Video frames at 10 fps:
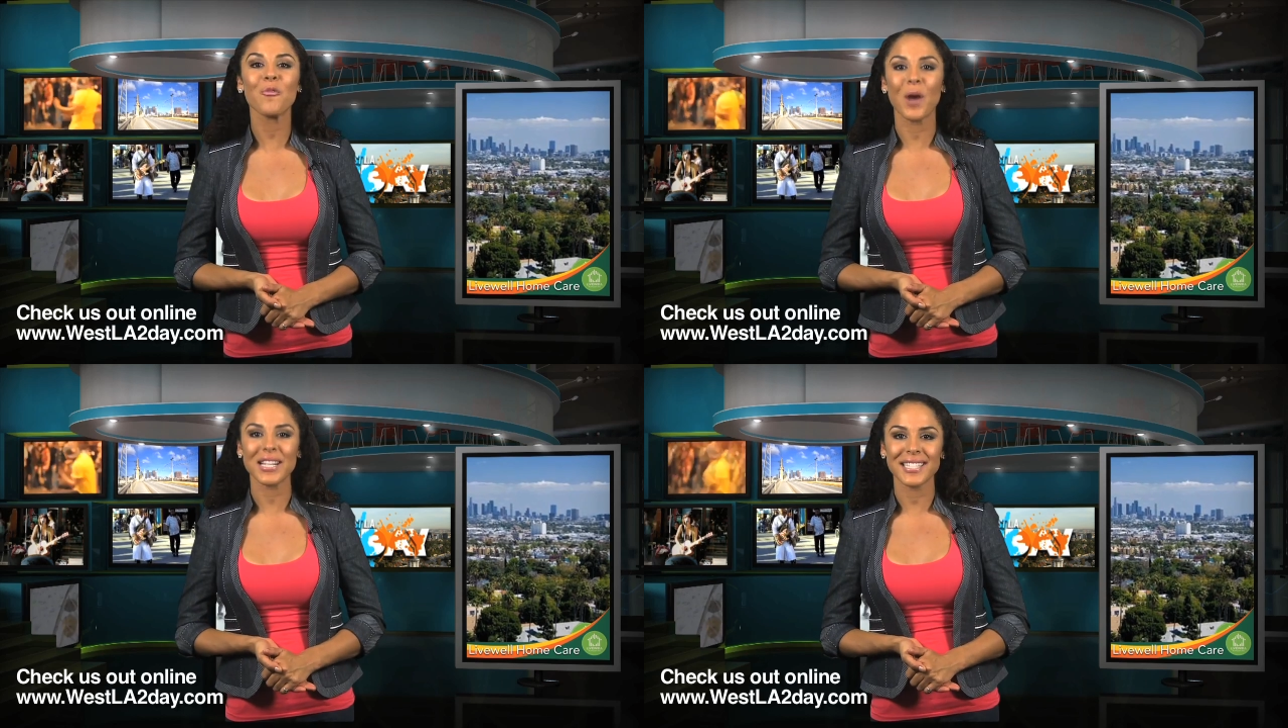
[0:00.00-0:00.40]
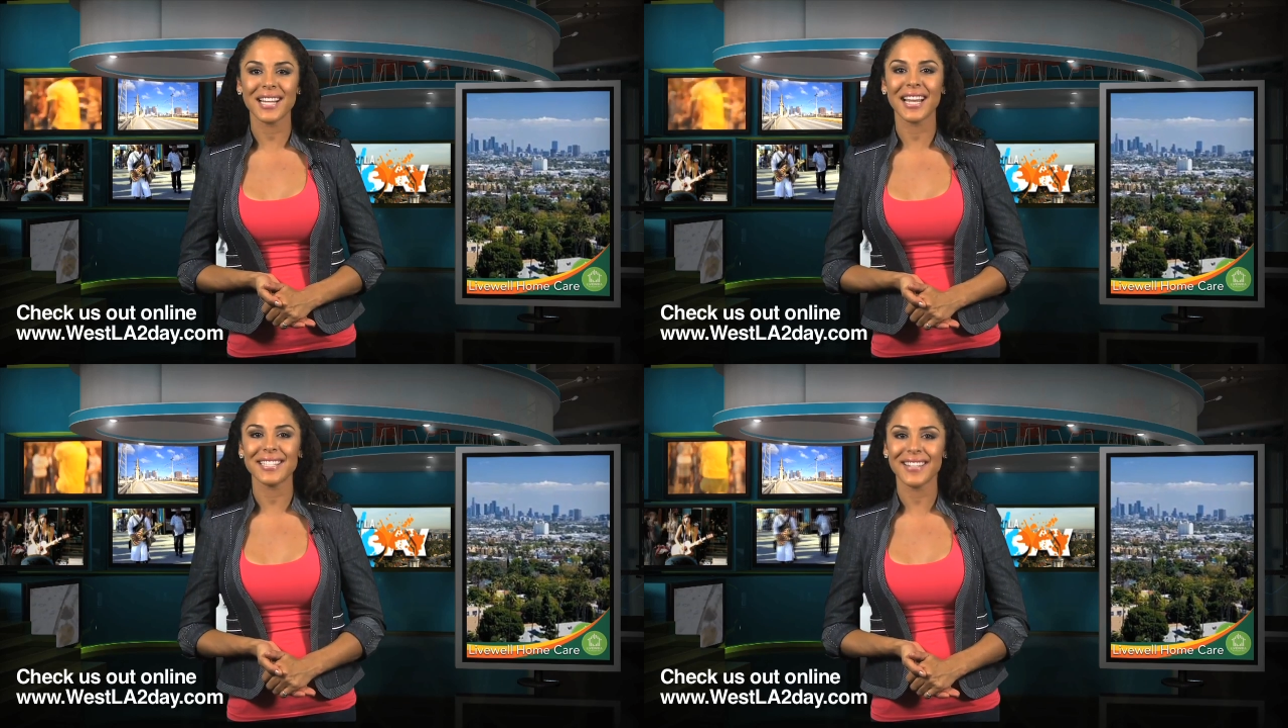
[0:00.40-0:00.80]
of West
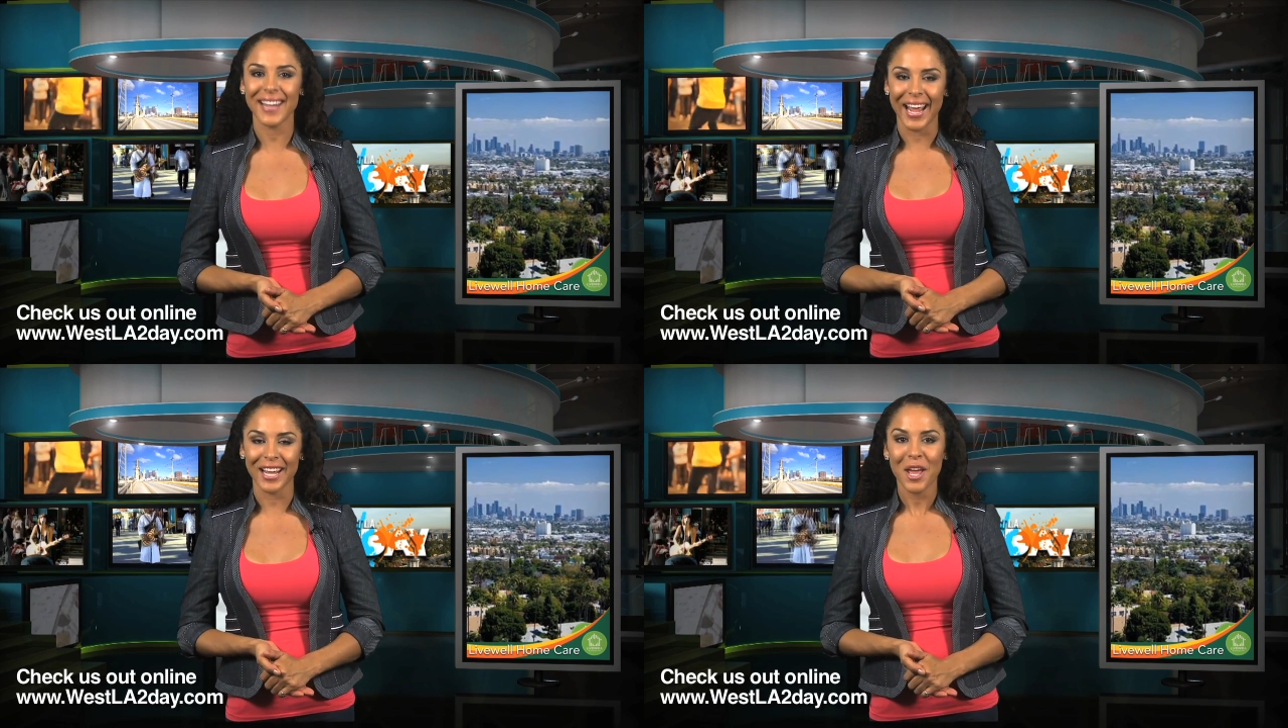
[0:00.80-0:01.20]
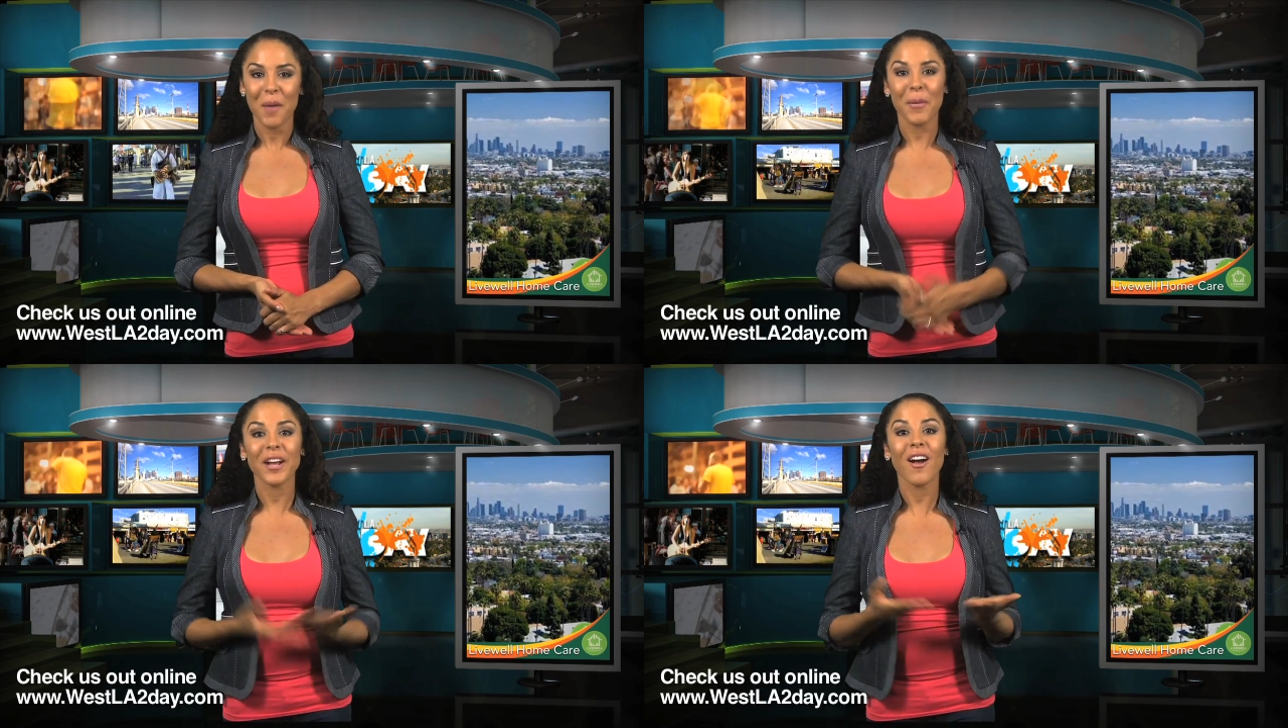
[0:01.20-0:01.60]
LA 2Day
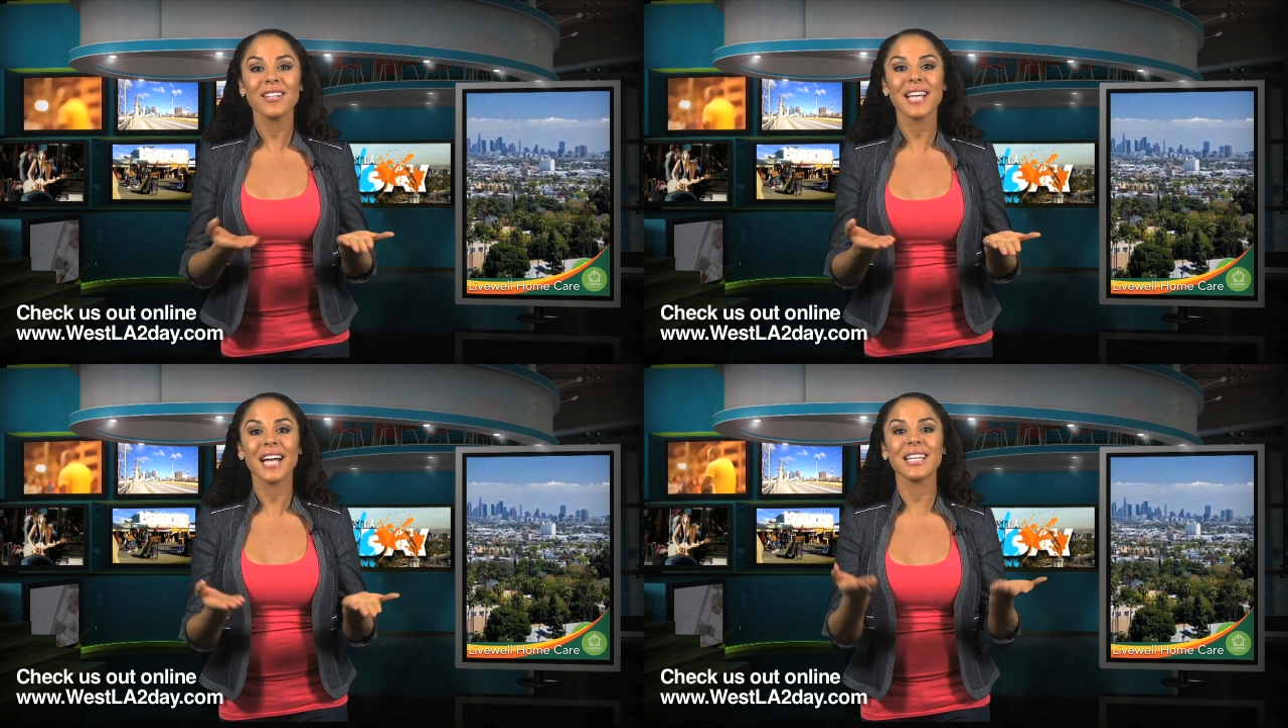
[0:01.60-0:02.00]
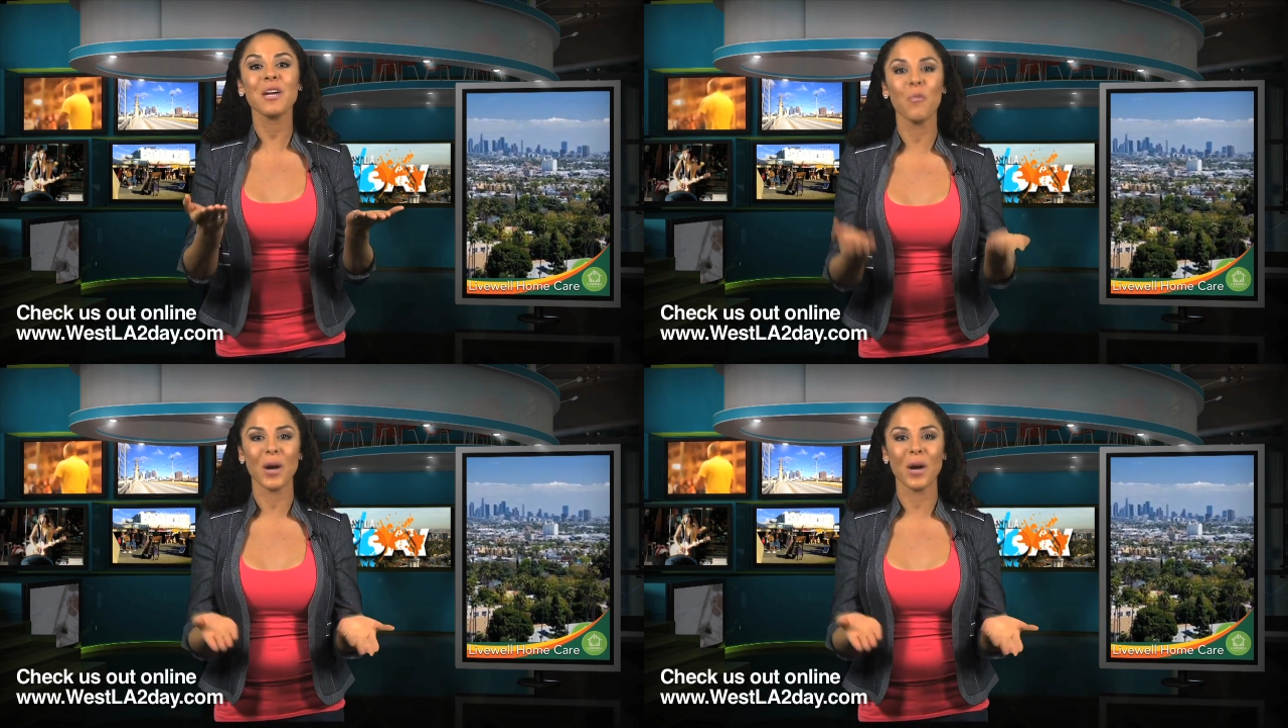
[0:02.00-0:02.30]
by contacting